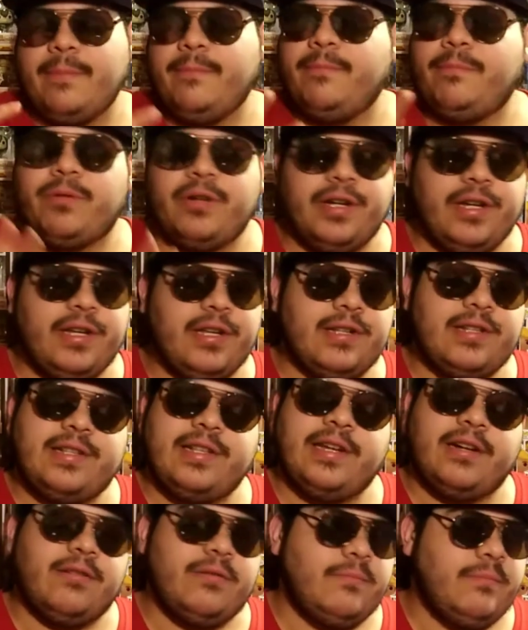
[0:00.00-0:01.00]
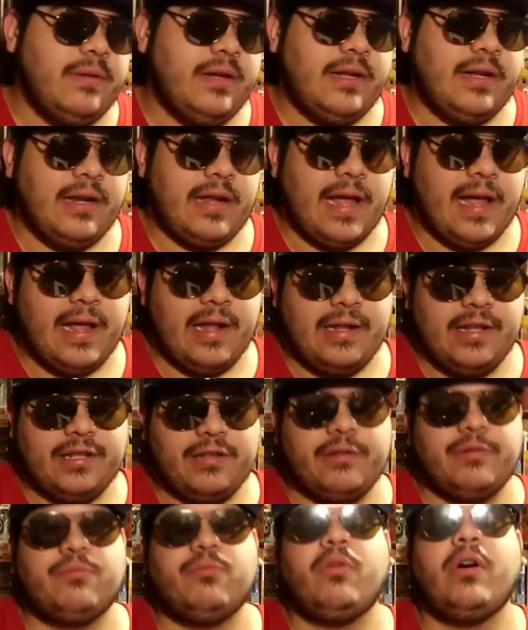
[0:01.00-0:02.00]
had a pretty good sale, but I,
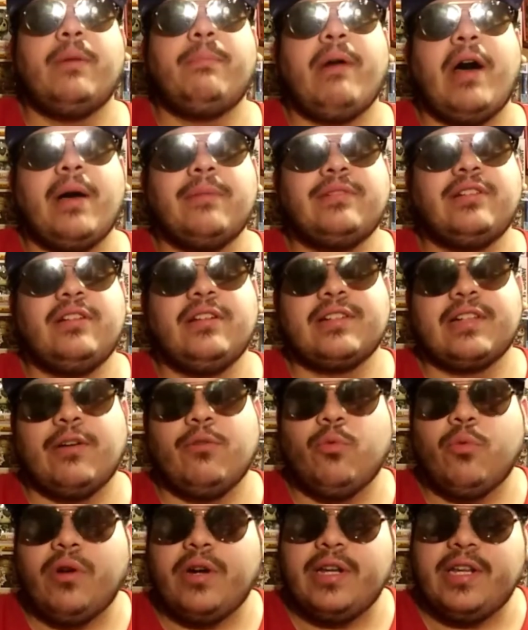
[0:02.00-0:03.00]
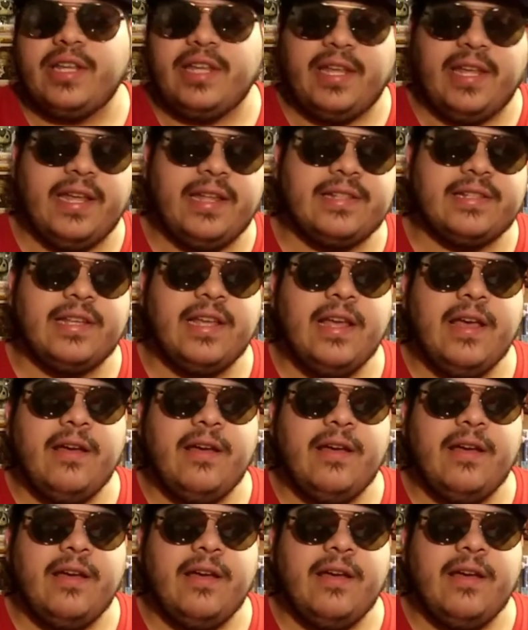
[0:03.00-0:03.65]
this is one pop deluxe I wanted to get,